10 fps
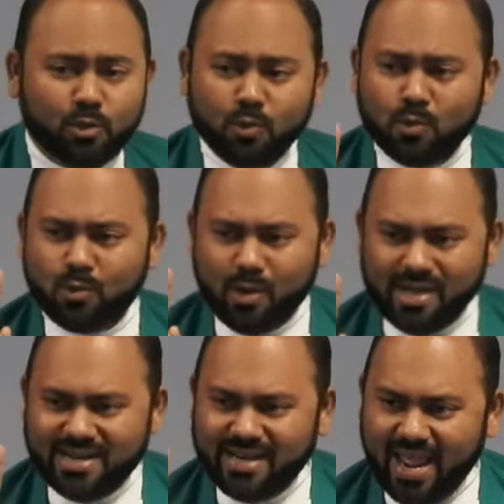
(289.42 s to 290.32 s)
Two
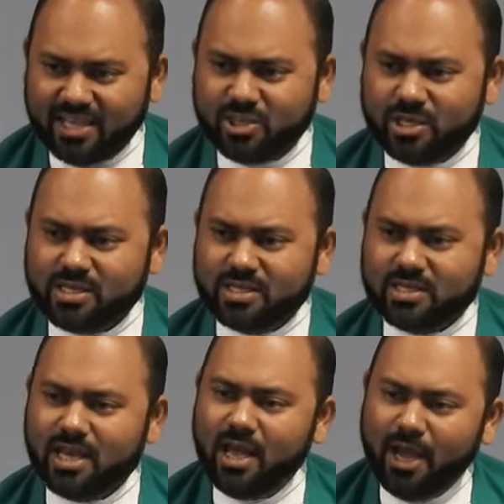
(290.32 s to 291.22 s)

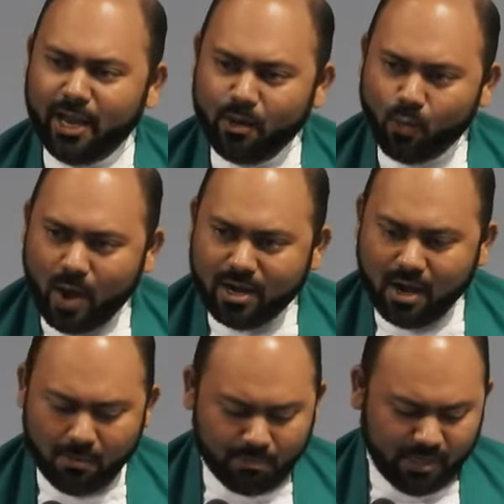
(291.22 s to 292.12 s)
natures in
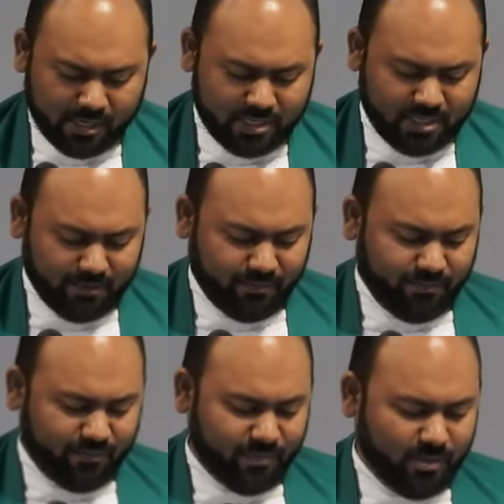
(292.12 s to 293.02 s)
one person.
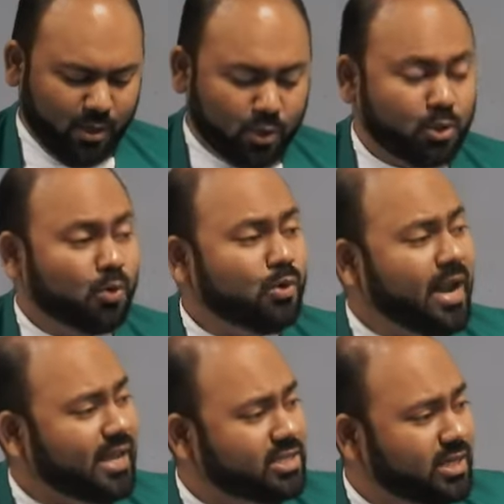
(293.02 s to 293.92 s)
Two
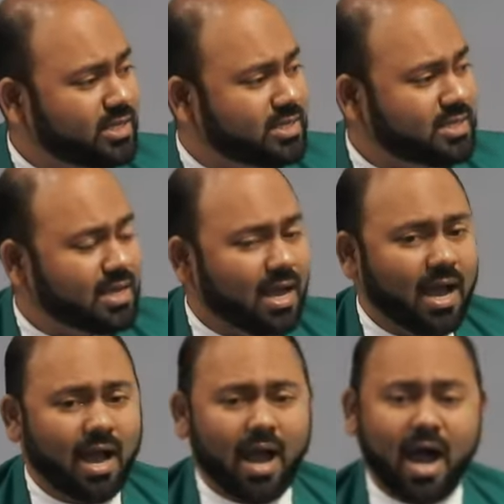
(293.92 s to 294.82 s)
natures
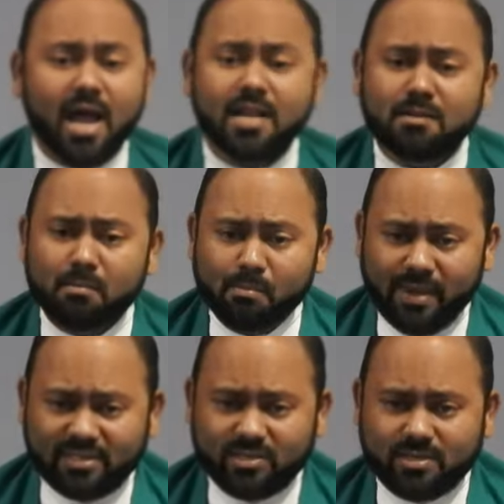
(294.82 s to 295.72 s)

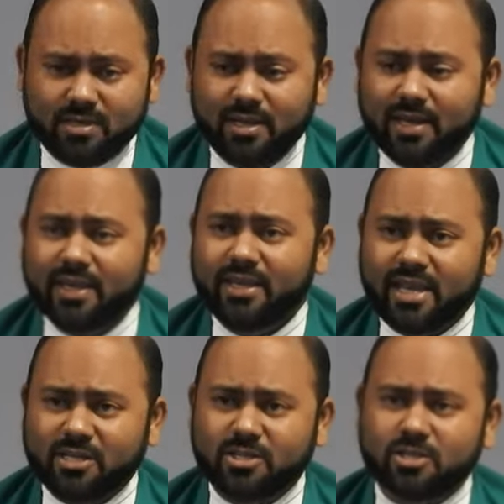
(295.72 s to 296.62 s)
unmixed
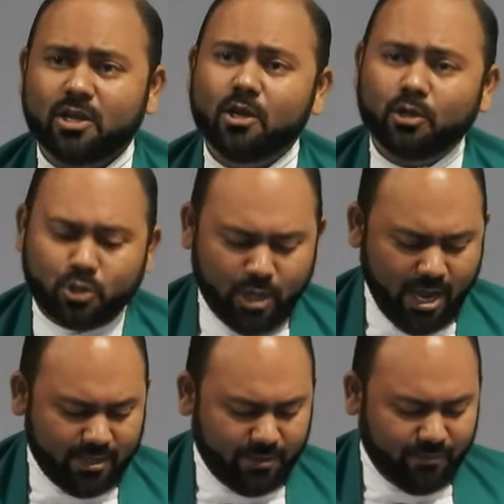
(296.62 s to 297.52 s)
yet
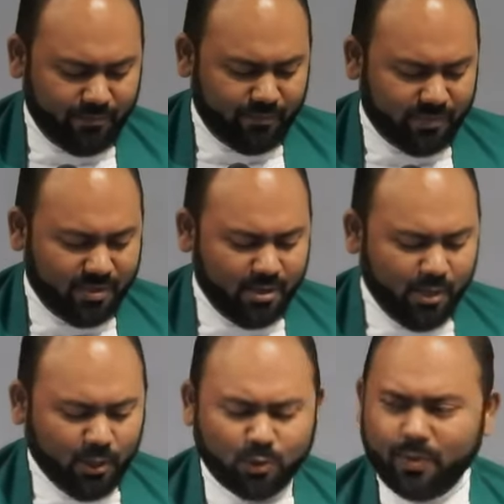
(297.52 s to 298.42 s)
together.
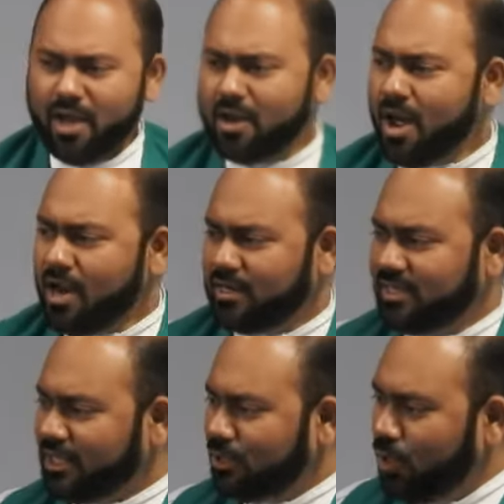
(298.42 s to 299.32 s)
So we are
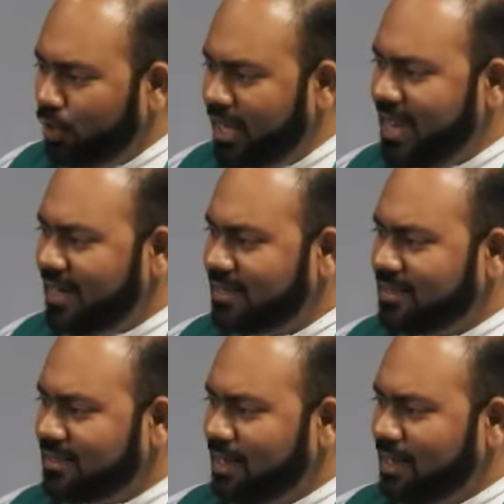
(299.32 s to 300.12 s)
not just looking at